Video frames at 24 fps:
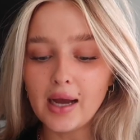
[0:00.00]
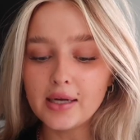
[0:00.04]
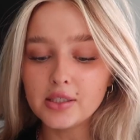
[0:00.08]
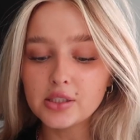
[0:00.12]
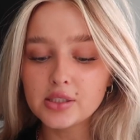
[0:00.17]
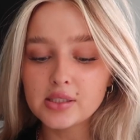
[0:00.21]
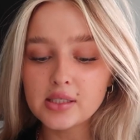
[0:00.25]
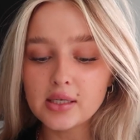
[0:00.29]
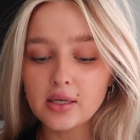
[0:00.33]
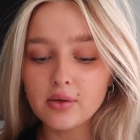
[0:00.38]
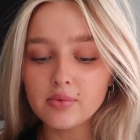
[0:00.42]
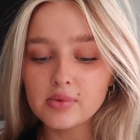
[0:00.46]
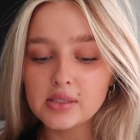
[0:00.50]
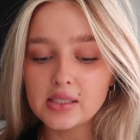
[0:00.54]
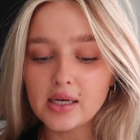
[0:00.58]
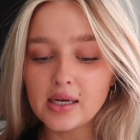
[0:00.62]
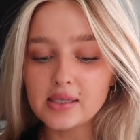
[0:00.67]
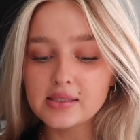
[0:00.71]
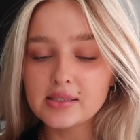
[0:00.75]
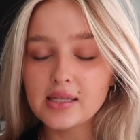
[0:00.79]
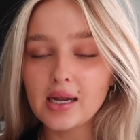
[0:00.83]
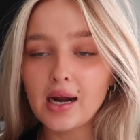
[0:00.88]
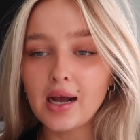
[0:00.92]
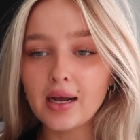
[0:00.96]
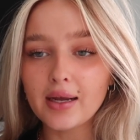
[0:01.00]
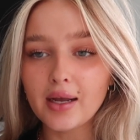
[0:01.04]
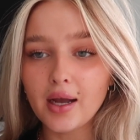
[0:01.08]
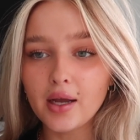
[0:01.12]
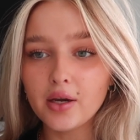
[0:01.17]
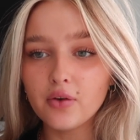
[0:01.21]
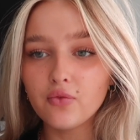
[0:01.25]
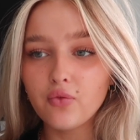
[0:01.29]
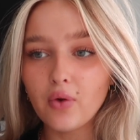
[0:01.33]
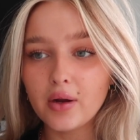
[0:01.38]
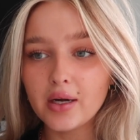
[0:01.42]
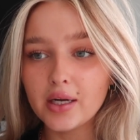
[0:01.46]
I just think it was nice that I
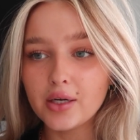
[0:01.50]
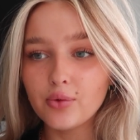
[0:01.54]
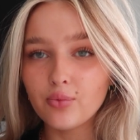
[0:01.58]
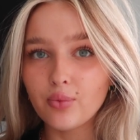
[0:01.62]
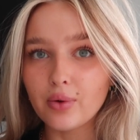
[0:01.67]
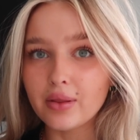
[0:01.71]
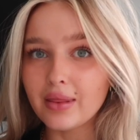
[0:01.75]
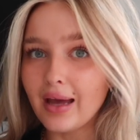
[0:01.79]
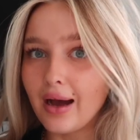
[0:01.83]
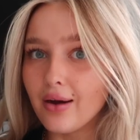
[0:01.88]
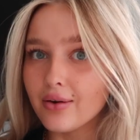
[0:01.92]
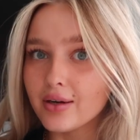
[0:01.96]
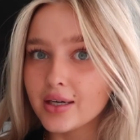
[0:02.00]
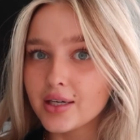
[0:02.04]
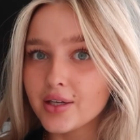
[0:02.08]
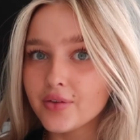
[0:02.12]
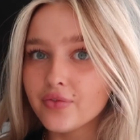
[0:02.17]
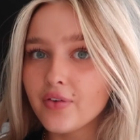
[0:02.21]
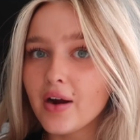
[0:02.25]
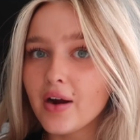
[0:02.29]
kind of went in without any